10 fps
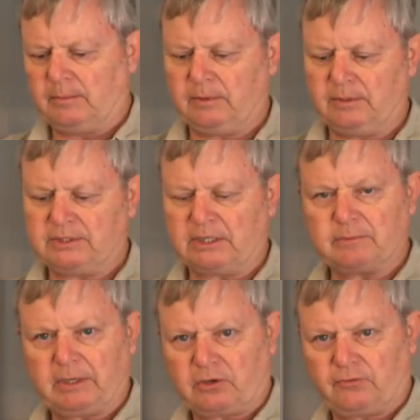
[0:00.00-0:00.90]
This
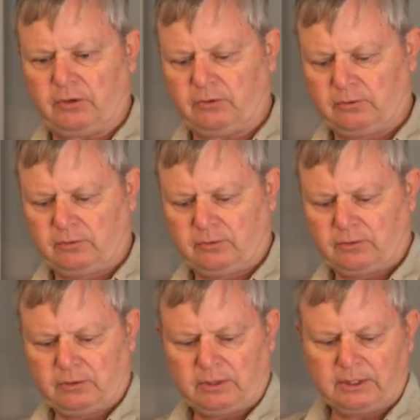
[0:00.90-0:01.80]
has a microphone.
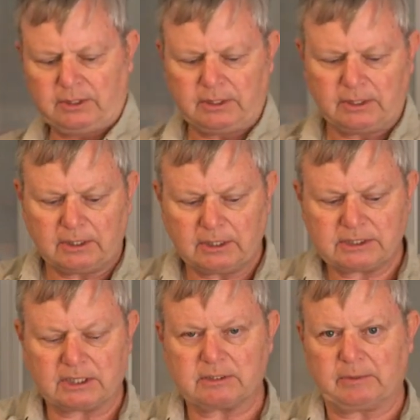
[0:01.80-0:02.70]

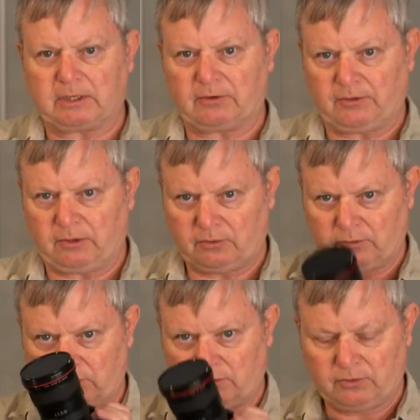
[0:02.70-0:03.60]
This has a microphone.
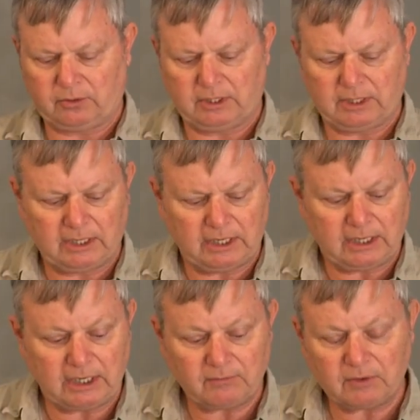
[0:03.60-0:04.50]

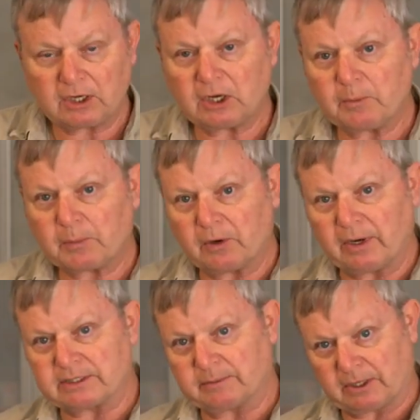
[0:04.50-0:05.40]
Even a GoPro
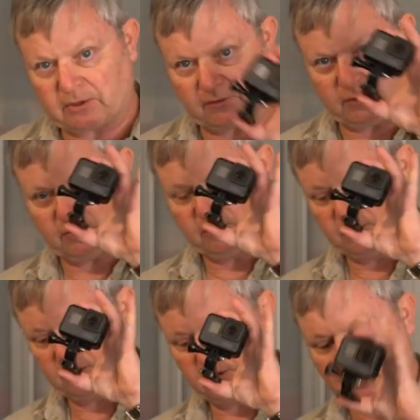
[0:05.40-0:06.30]
has a microphone.
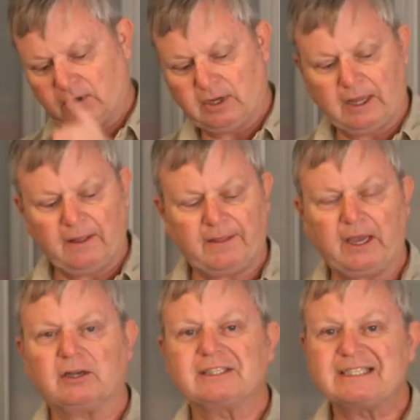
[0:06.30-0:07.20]

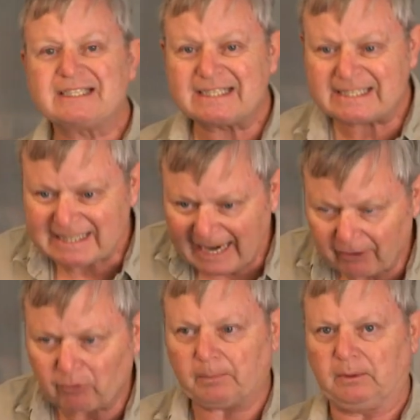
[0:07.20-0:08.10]
They are
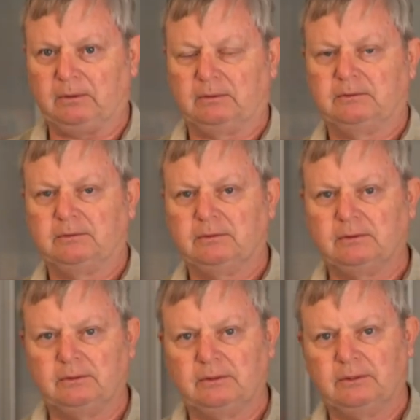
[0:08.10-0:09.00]
terrible.
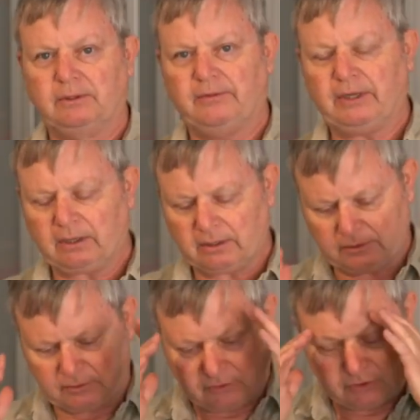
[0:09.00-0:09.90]
They
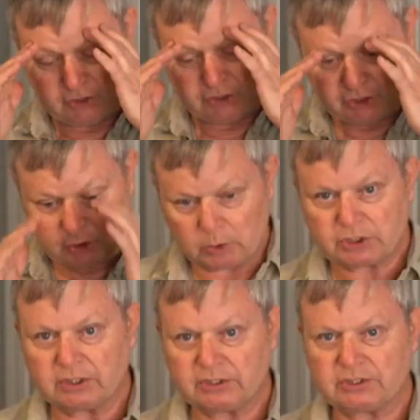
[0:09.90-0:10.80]
are
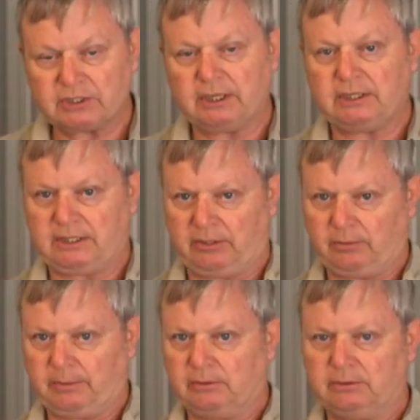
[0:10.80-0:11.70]
useless and
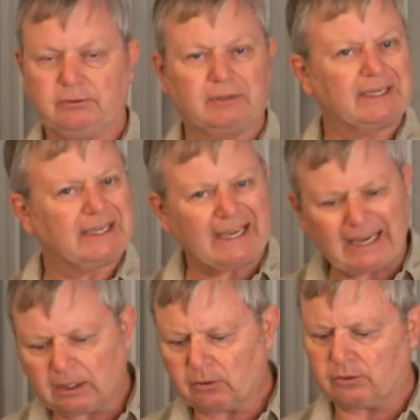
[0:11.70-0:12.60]
terrible. You
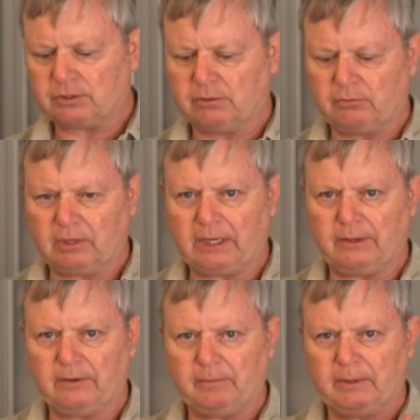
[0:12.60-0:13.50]
cannot
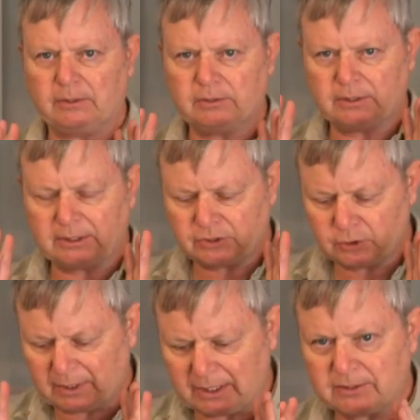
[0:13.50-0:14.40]
rely on them
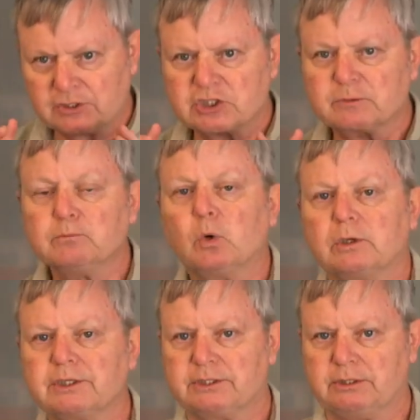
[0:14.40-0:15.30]
to the
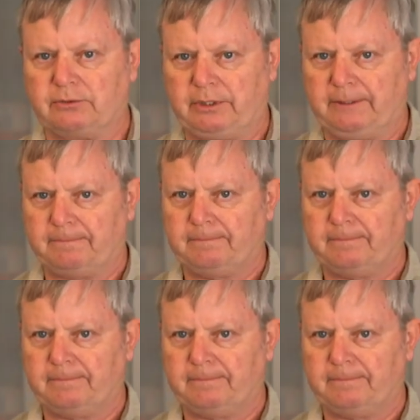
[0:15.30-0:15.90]
smallest degree.